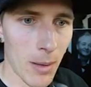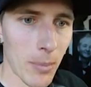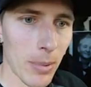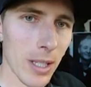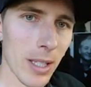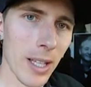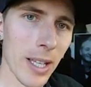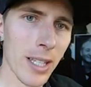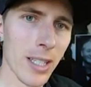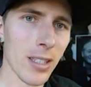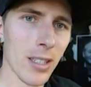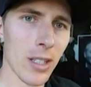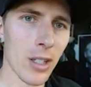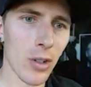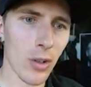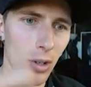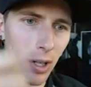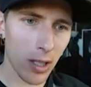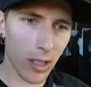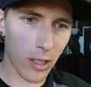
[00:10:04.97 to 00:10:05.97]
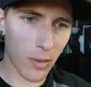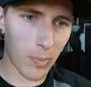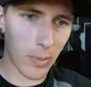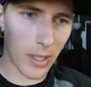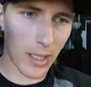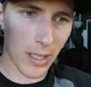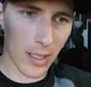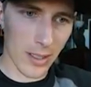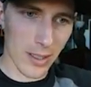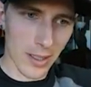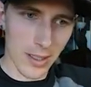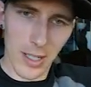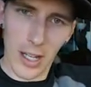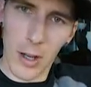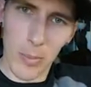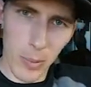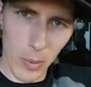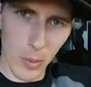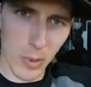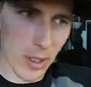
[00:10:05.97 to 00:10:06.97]
But he likes the crunch because it's
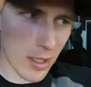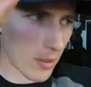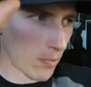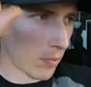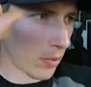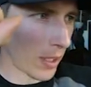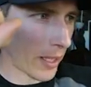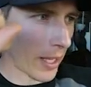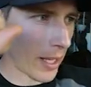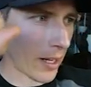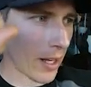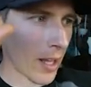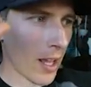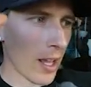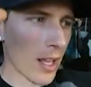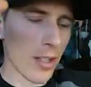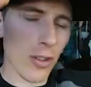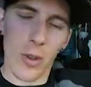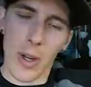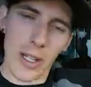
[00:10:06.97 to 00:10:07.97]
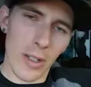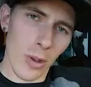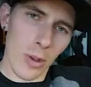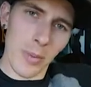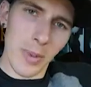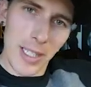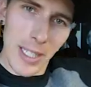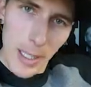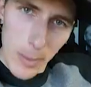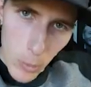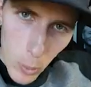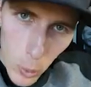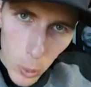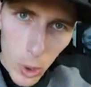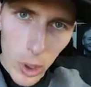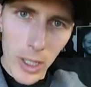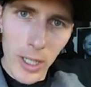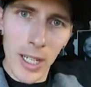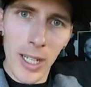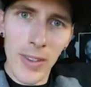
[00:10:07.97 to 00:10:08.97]
helping with his plant. So I told him to keep
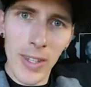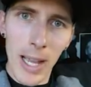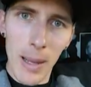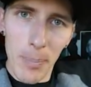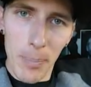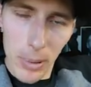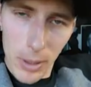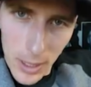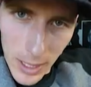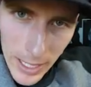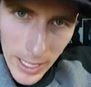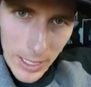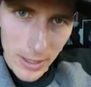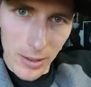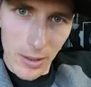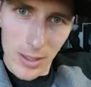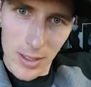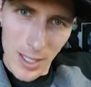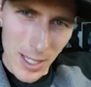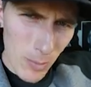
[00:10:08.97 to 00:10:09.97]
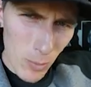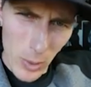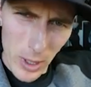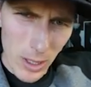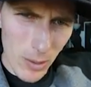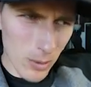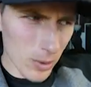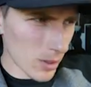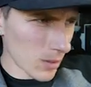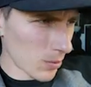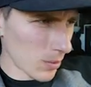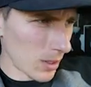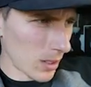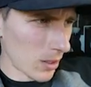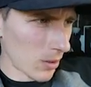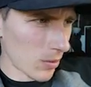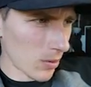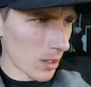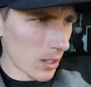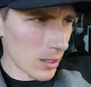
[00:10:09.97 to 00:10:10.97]
working on that plant the same way he was with
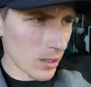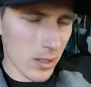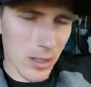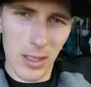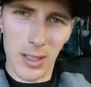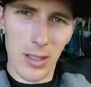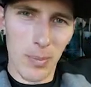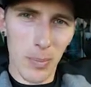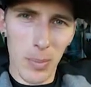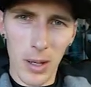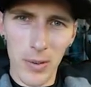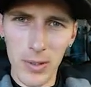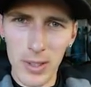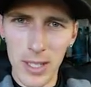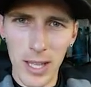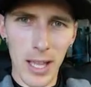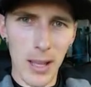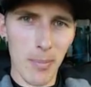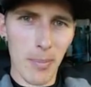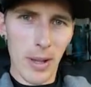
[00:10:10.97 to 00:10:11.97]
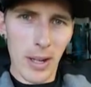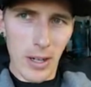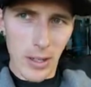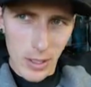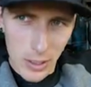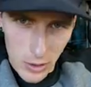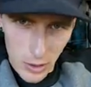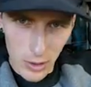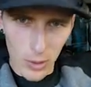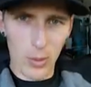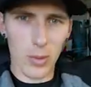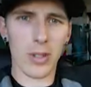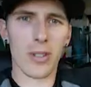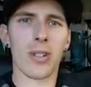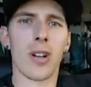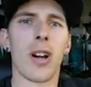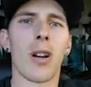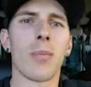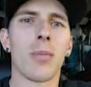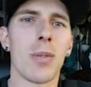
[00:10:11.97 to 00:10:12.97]
the crunch. It's above his head better, he's throwing
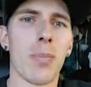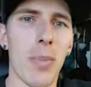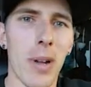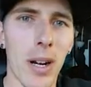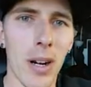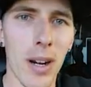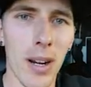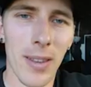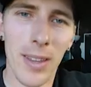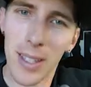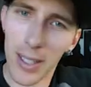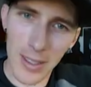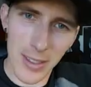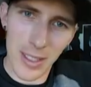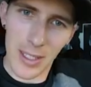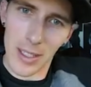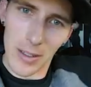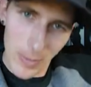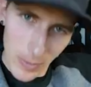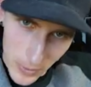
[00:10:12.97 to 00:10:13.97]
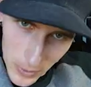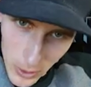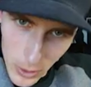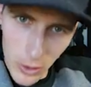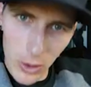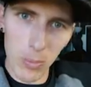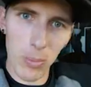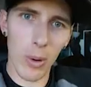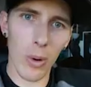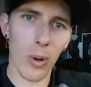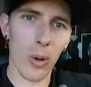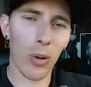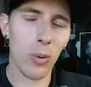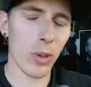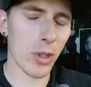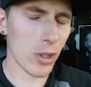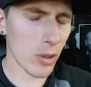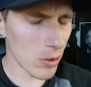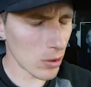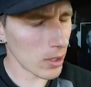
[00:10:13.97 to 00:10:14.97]
his arms better, I think because he can feel the pole,
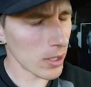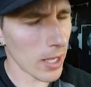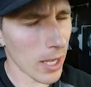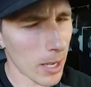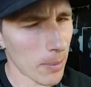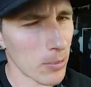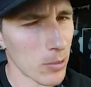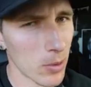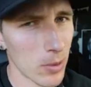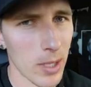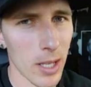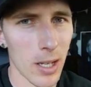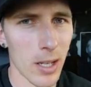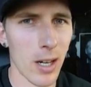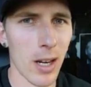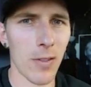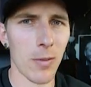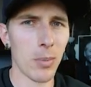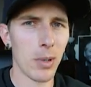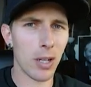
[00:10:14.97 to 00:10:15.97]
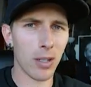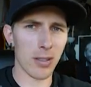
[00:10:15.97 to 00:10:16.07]
which usually happens taking off a bit